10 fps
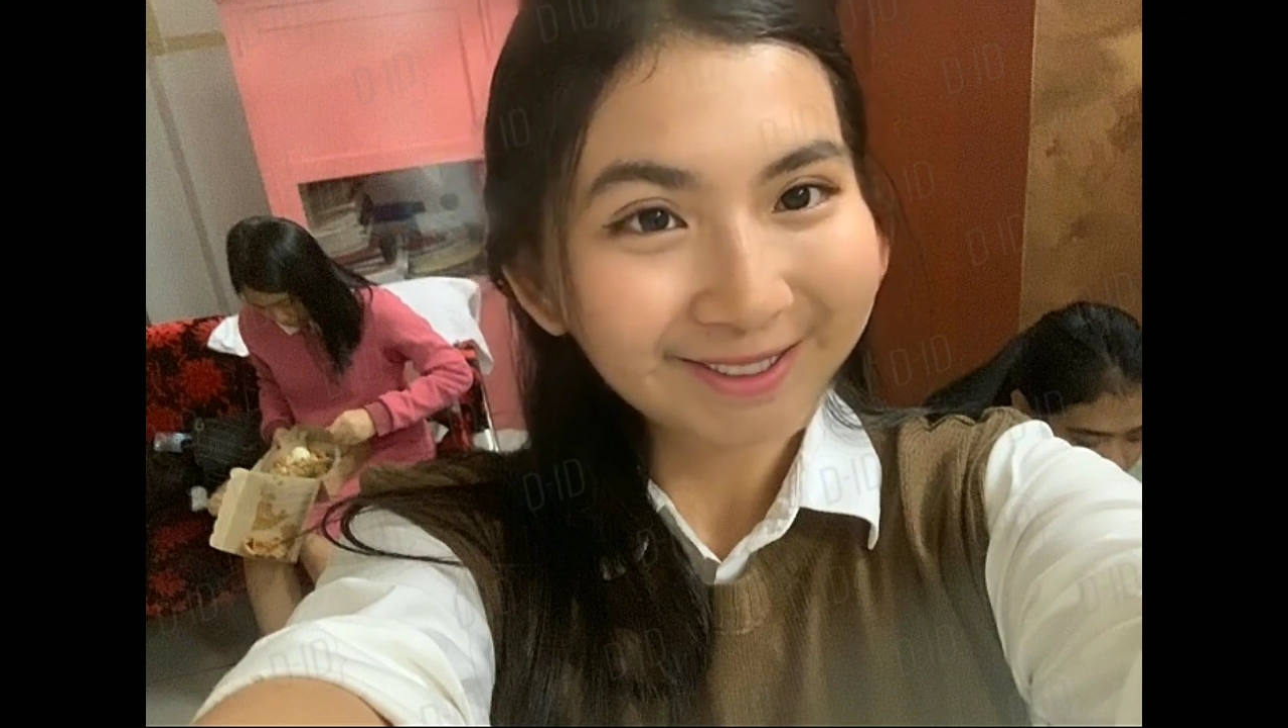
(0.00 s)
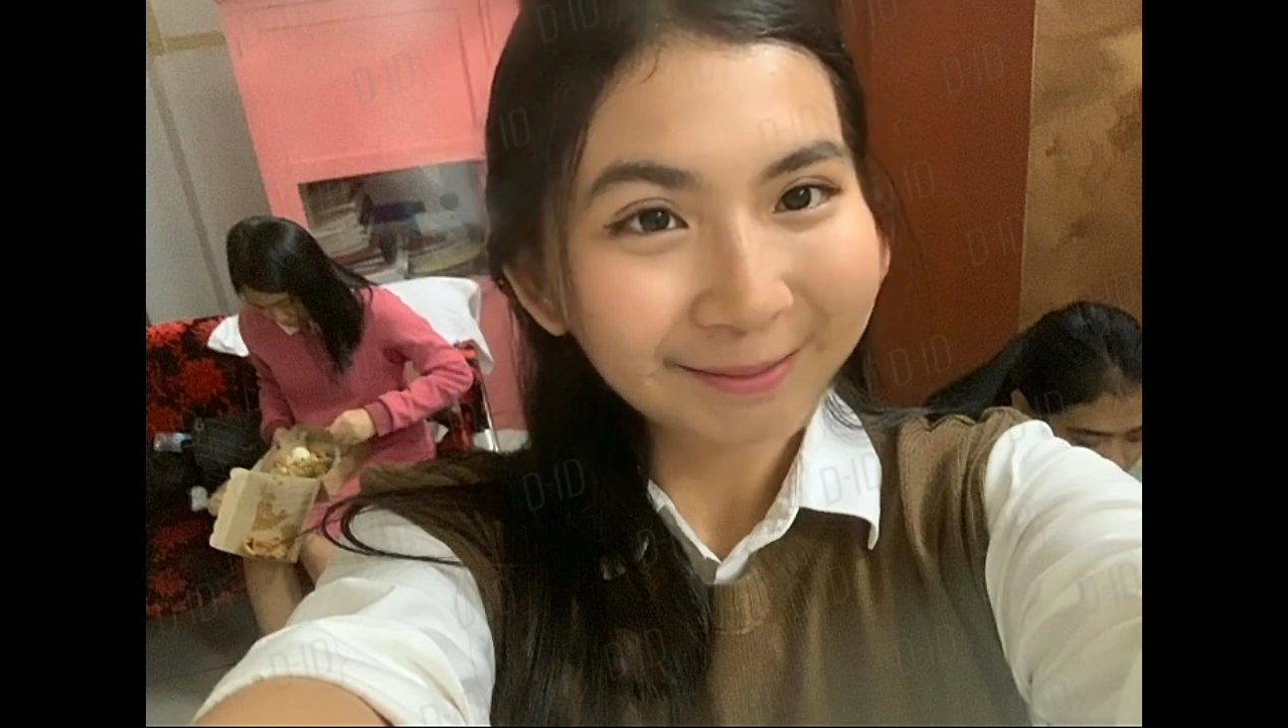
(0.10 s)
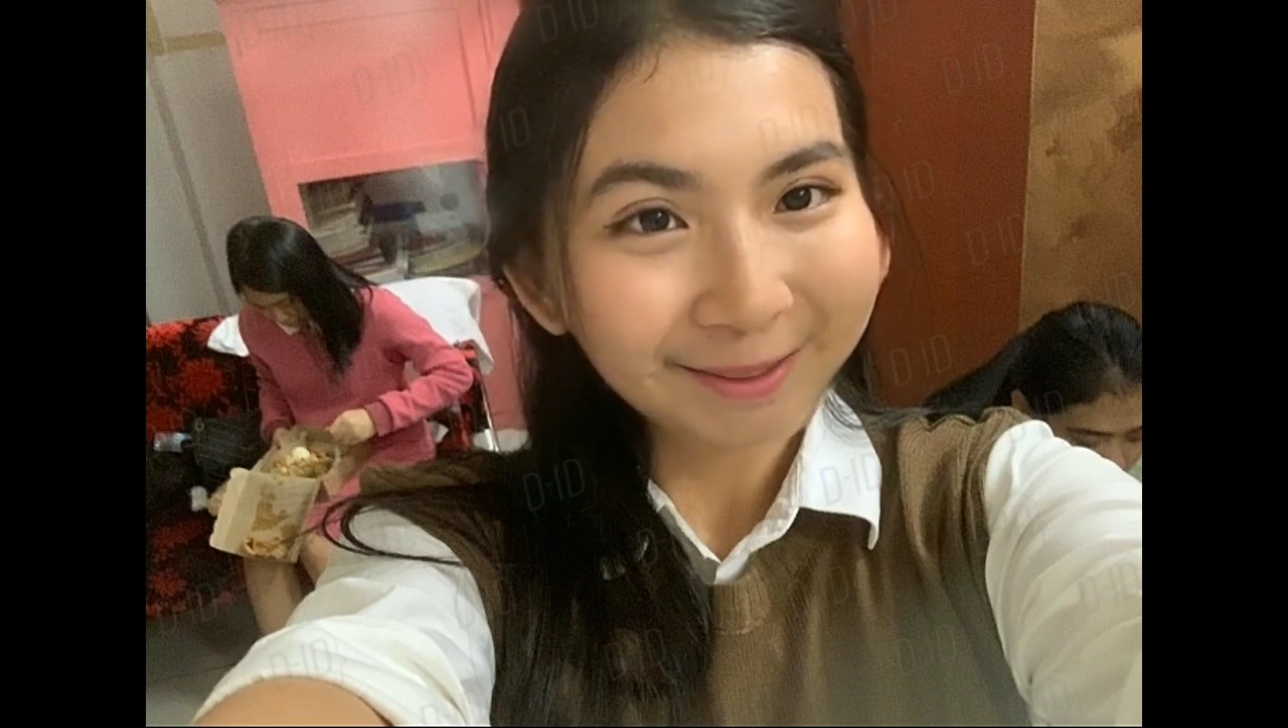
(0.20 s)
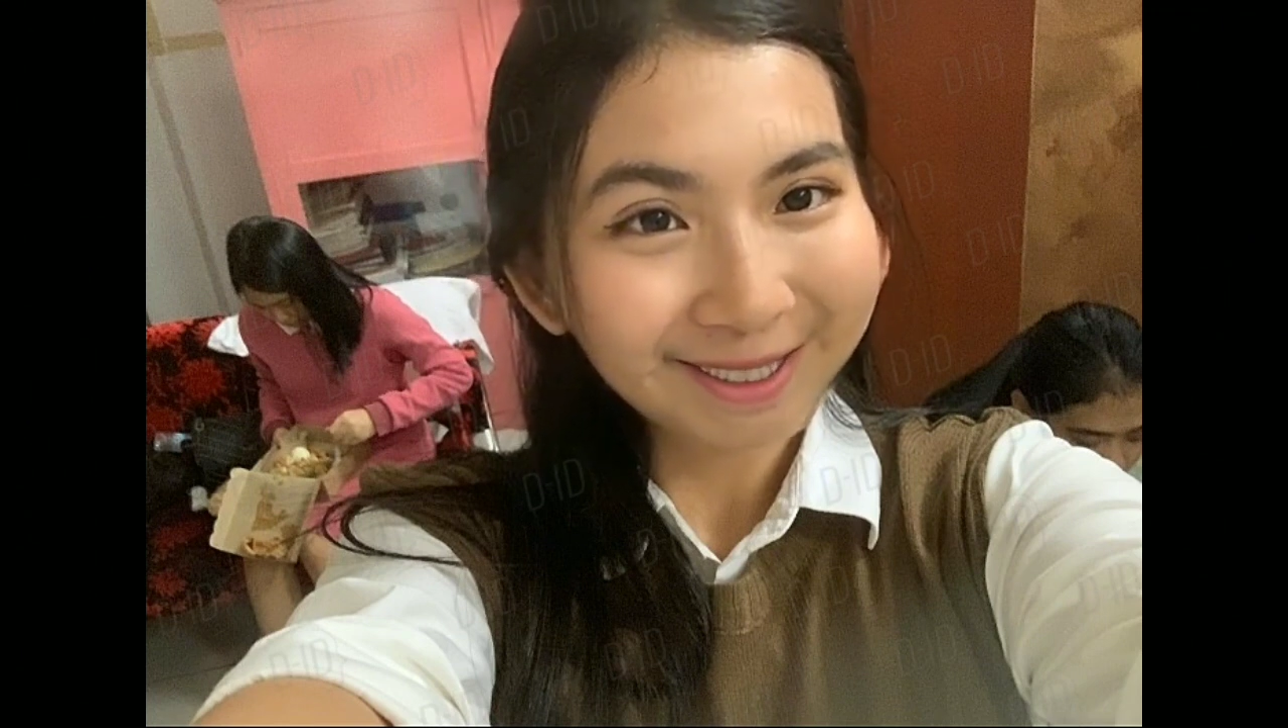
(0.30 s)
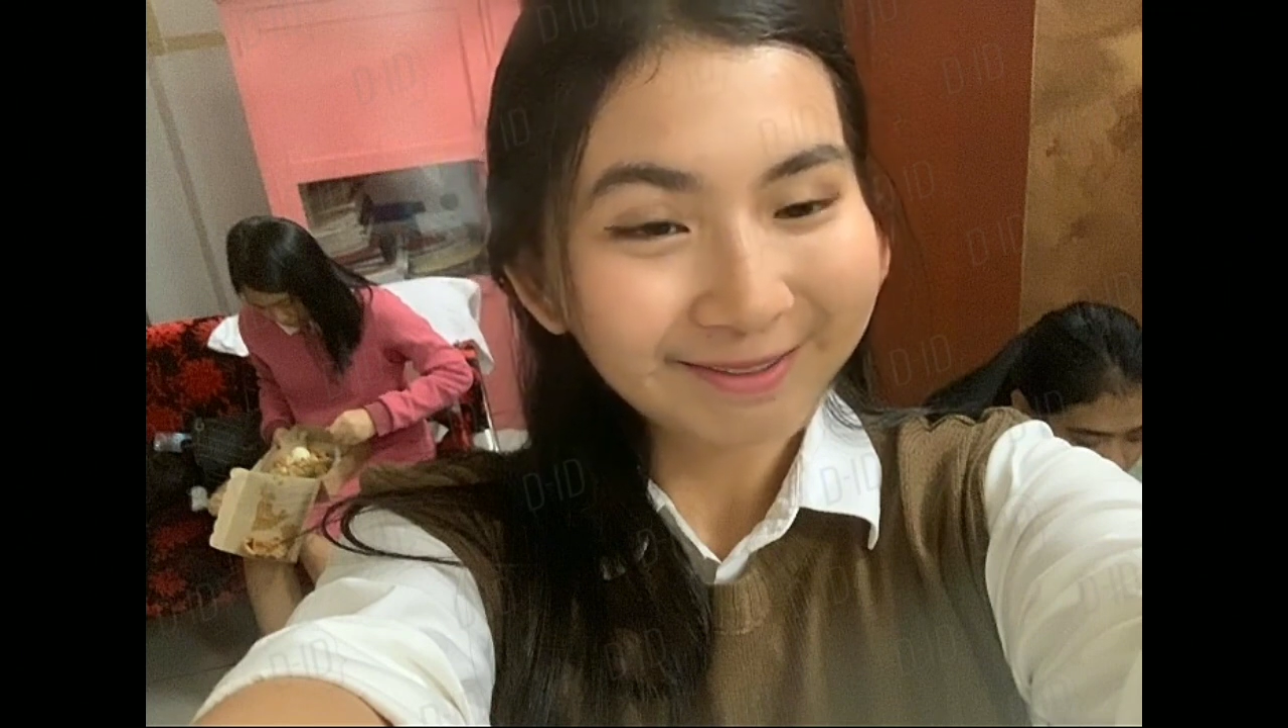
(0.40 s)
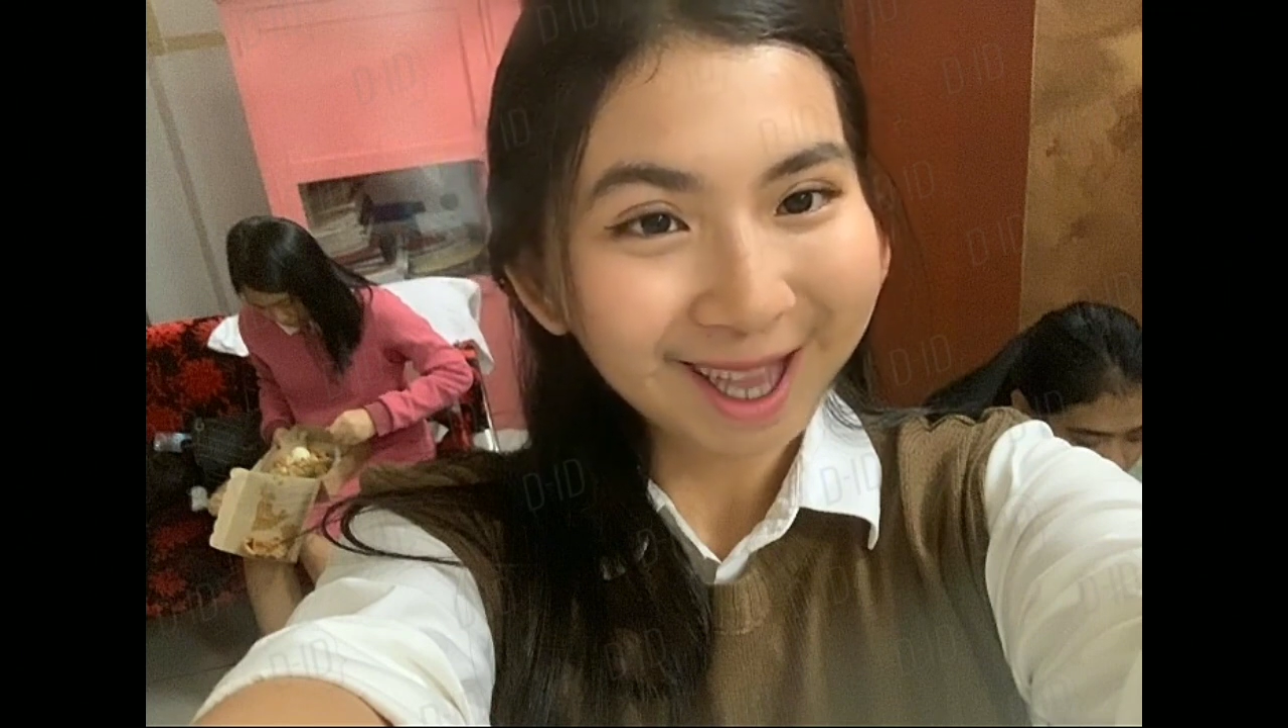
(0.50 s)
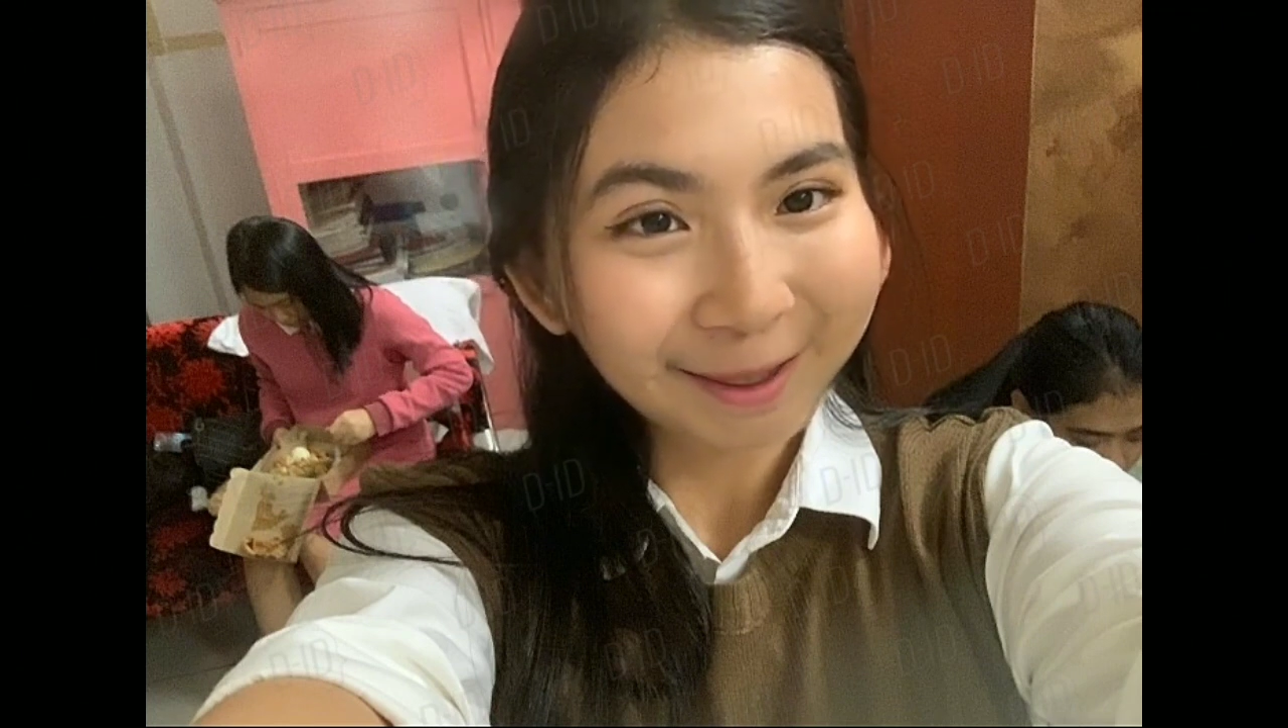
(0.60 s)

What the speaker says: the specific